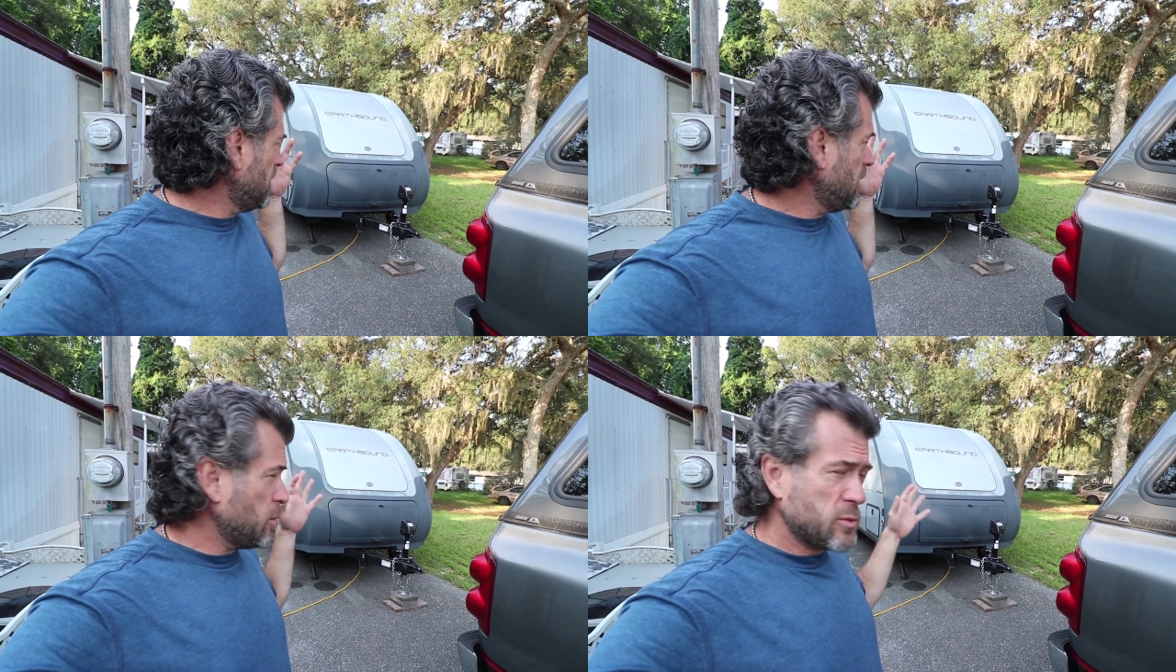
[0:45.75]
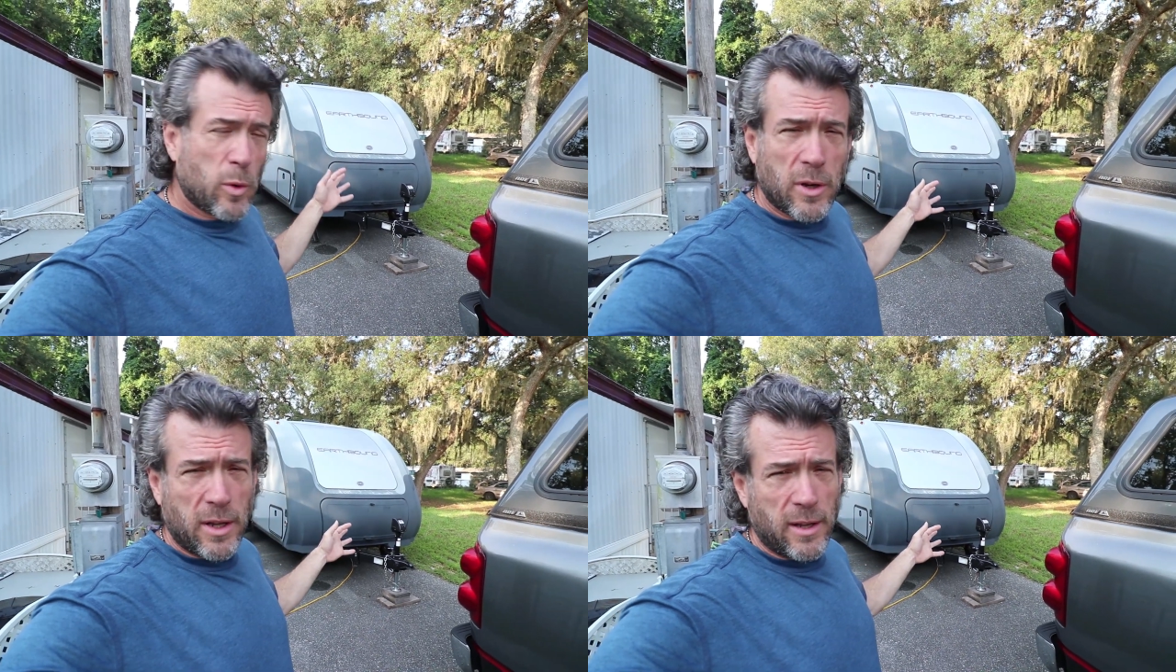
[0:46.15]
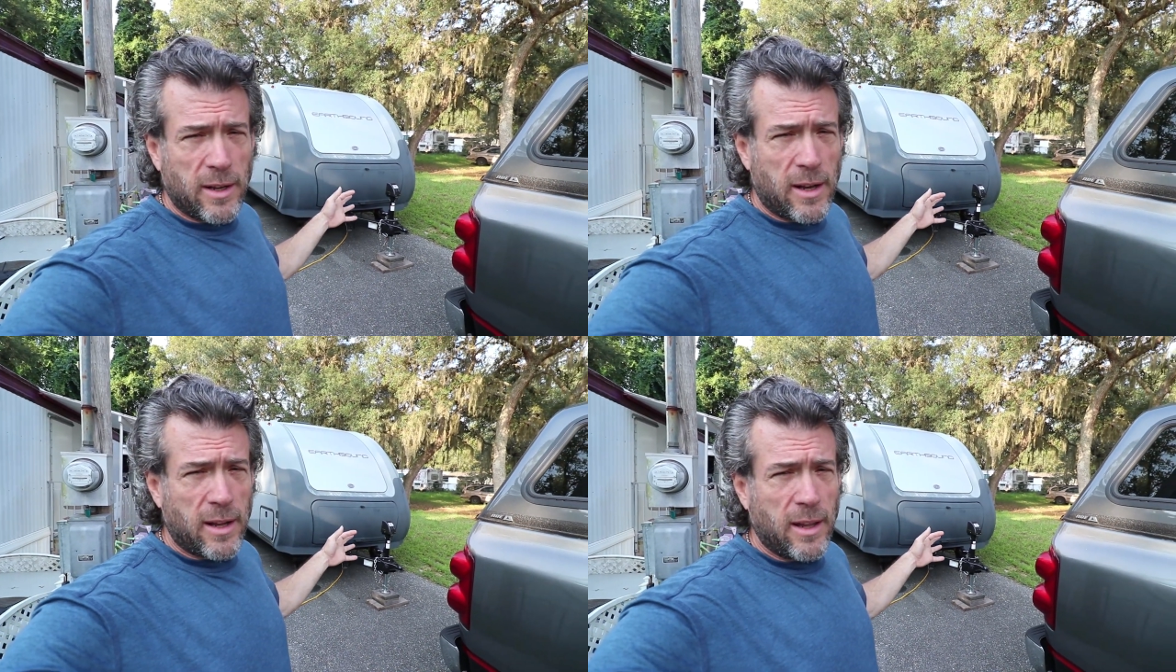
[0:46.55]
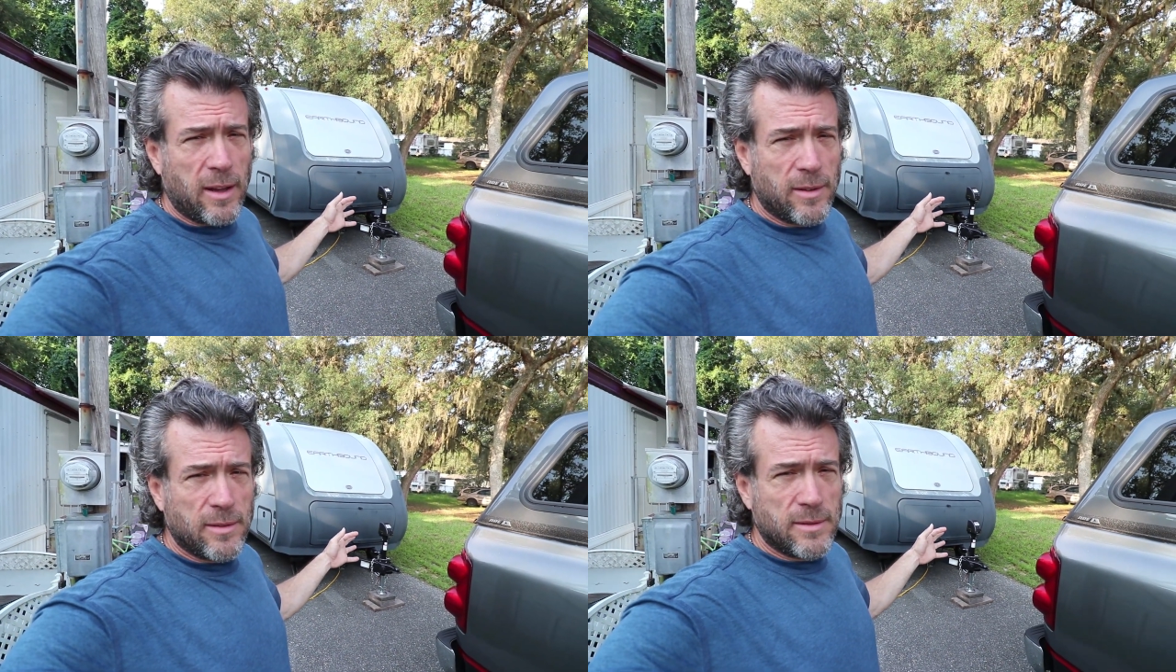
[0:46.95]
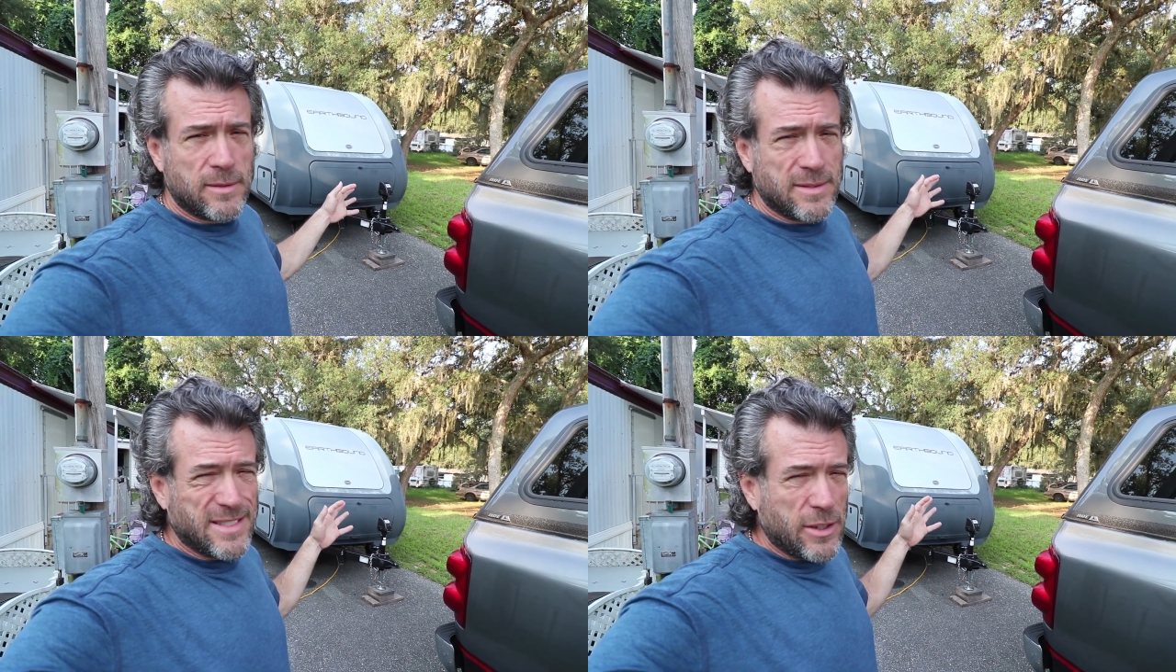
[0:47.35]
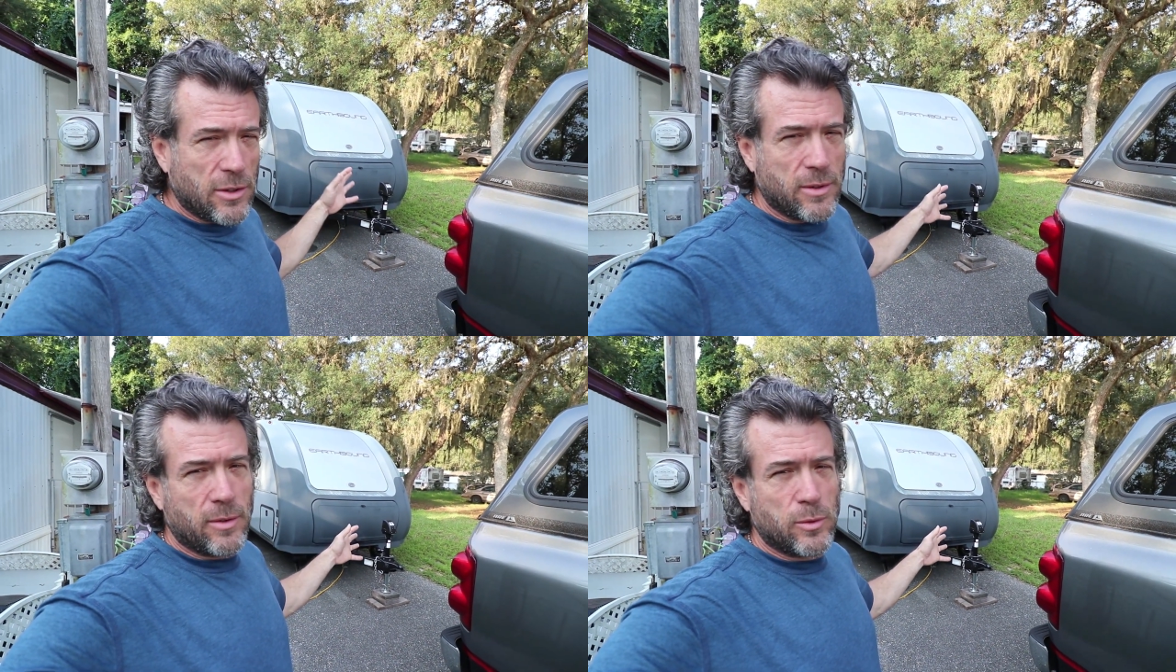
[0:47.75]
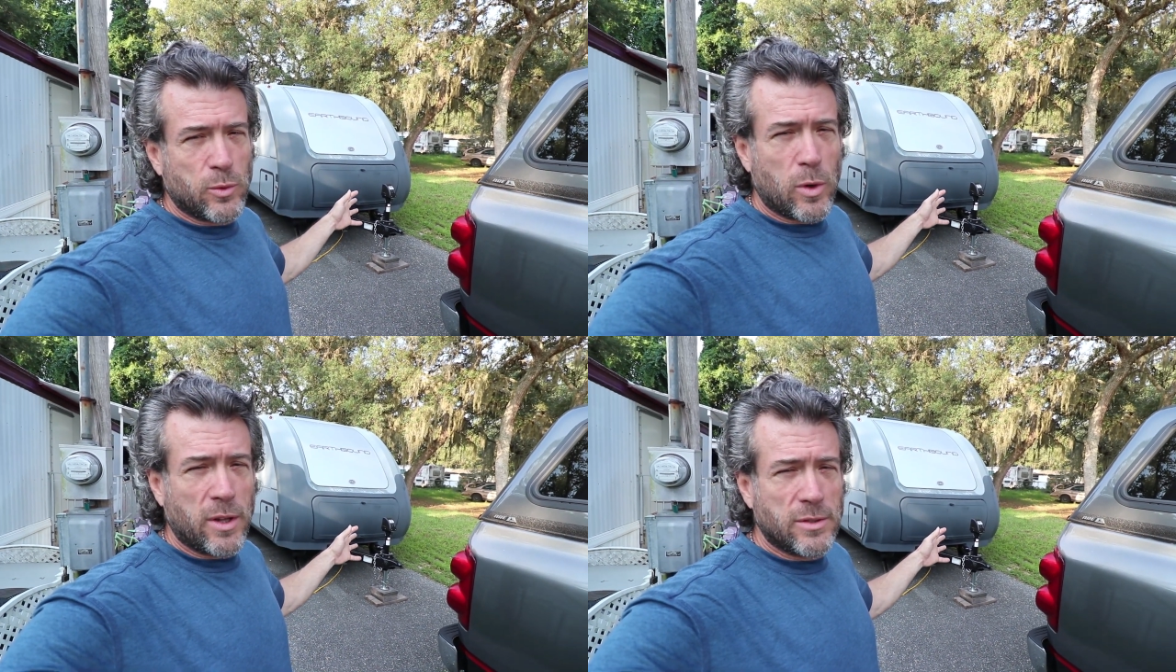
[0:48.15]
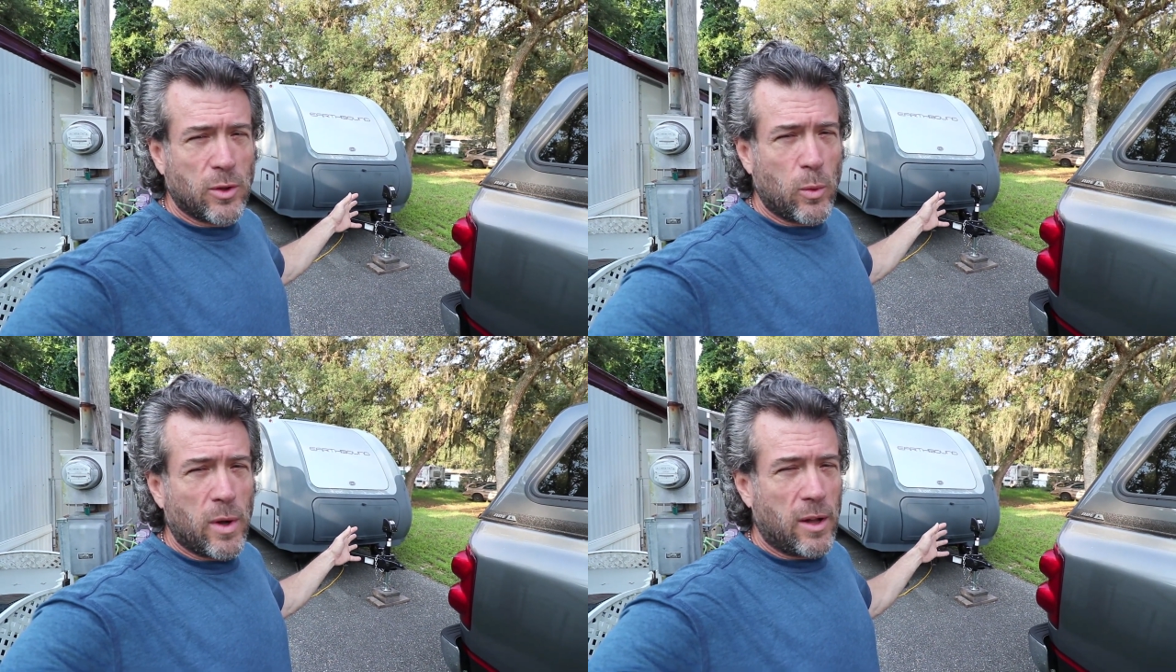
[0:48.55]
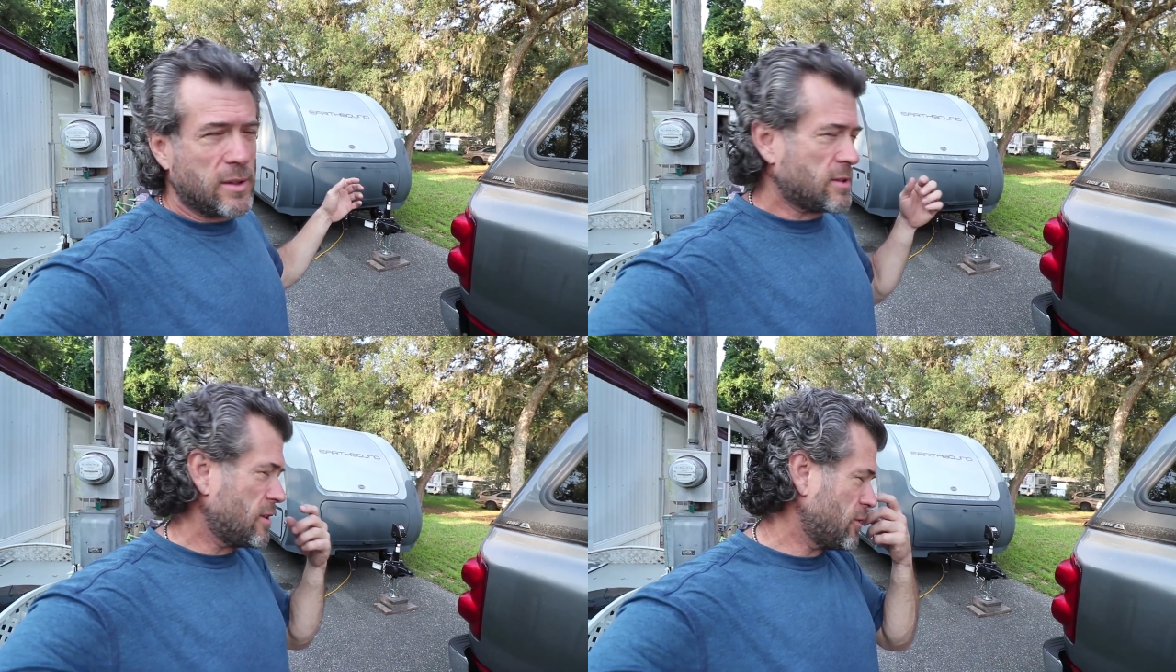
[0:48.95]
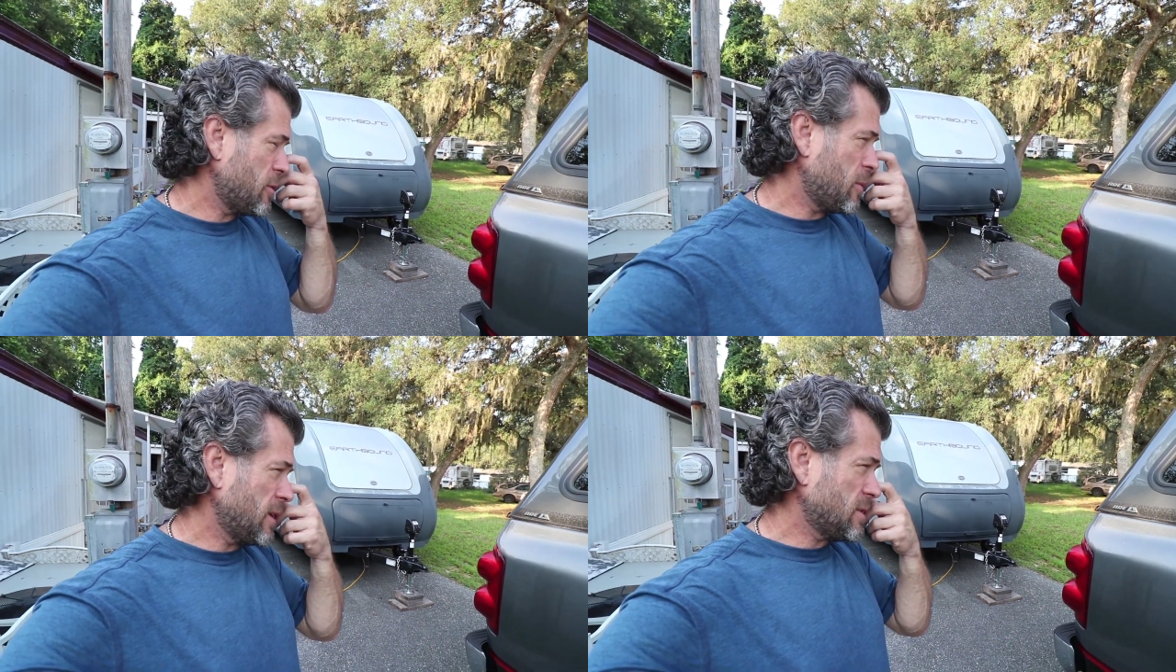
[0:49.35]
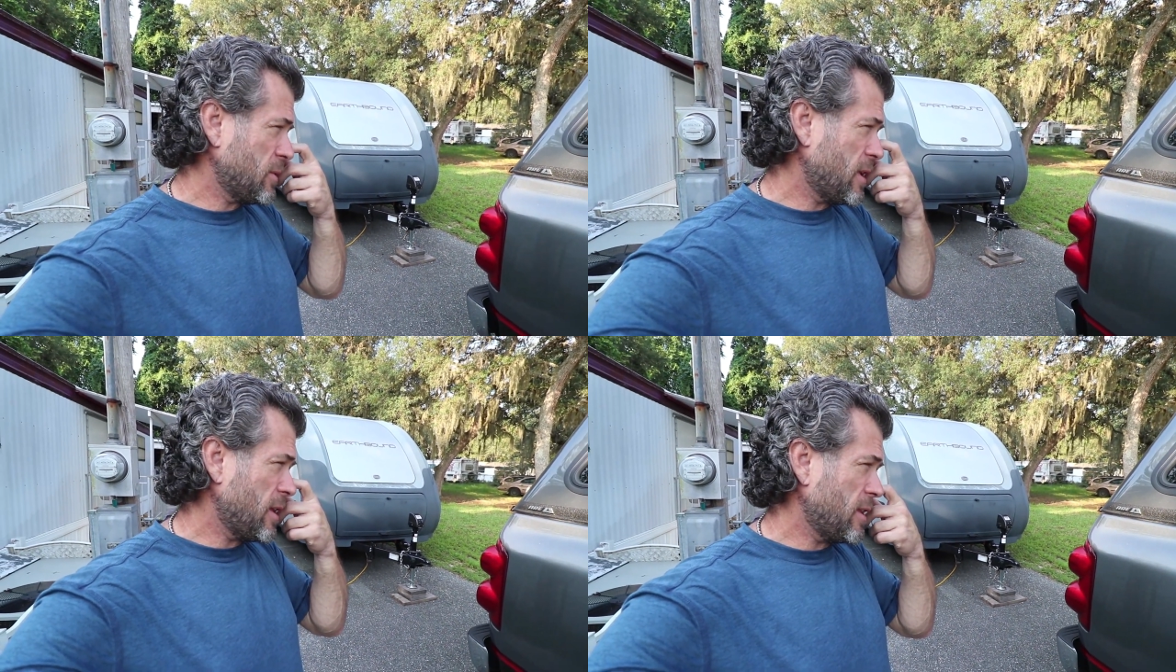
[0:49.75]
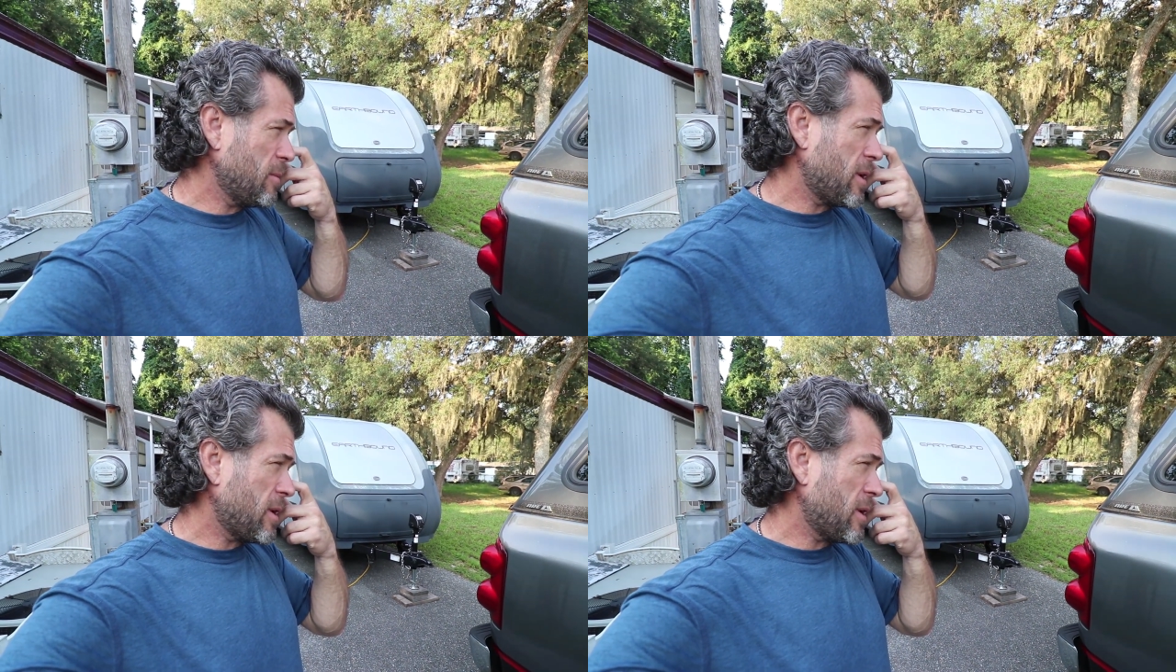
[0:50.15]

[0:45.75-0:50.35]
it was working, and I can't, you know, if it was working so well, it's hard to replace it with anything.